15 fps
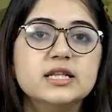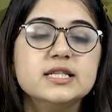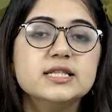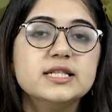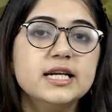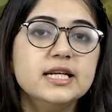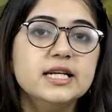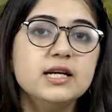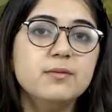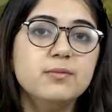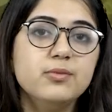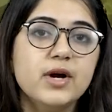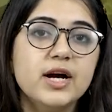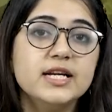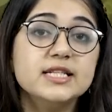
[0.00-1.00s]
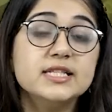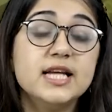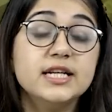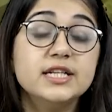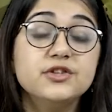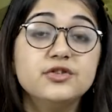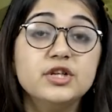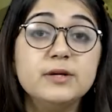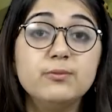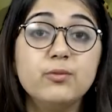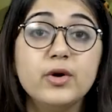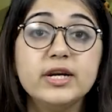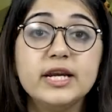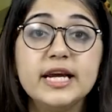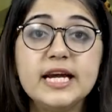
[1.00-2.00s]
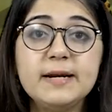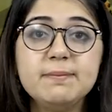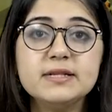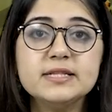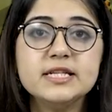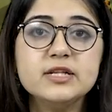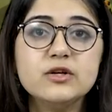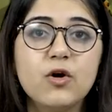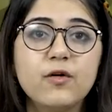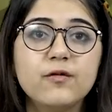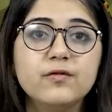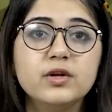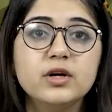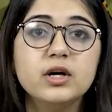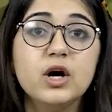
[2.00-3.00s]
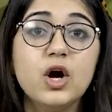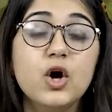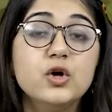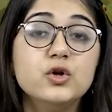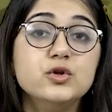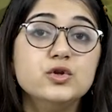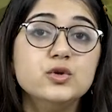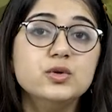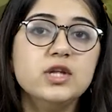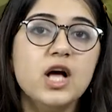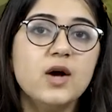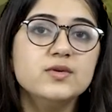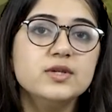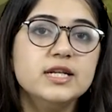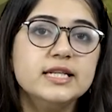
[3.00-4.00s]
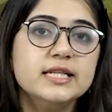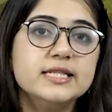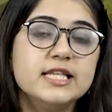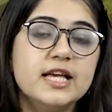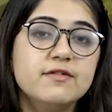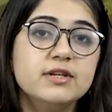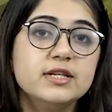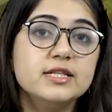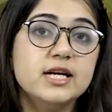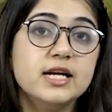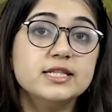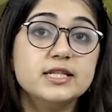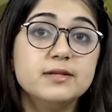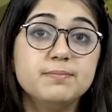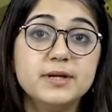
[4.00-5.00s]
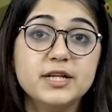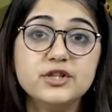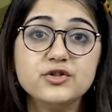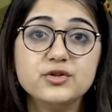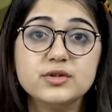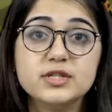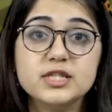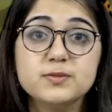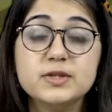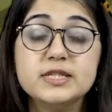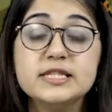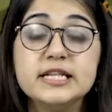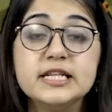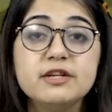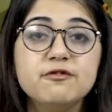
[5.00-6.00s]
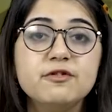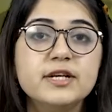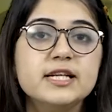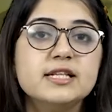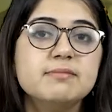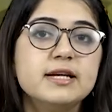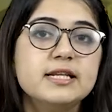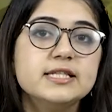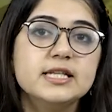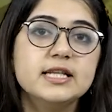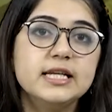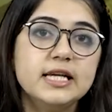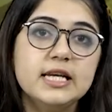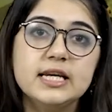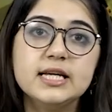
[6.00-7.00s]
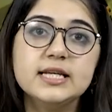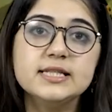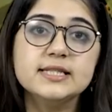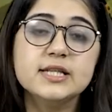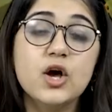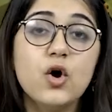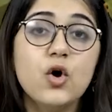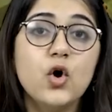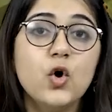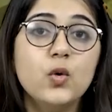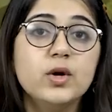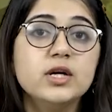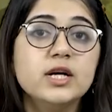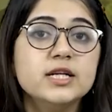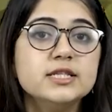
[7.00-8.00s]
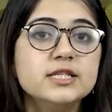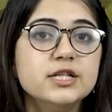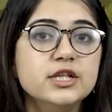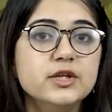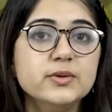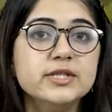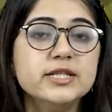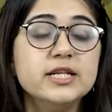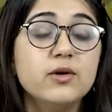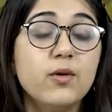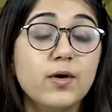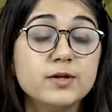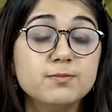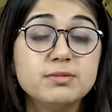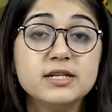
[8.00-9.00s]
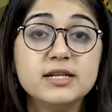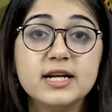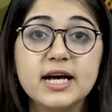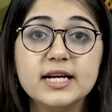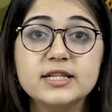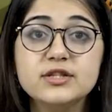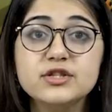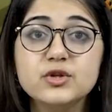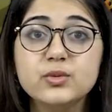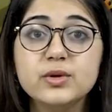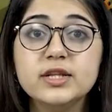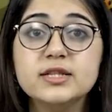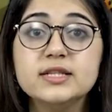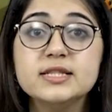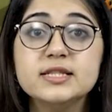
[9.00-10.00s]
The study comprised 93.8% of the 2,087 adult inpatients with significant mental illness who were continuously hospitalized during the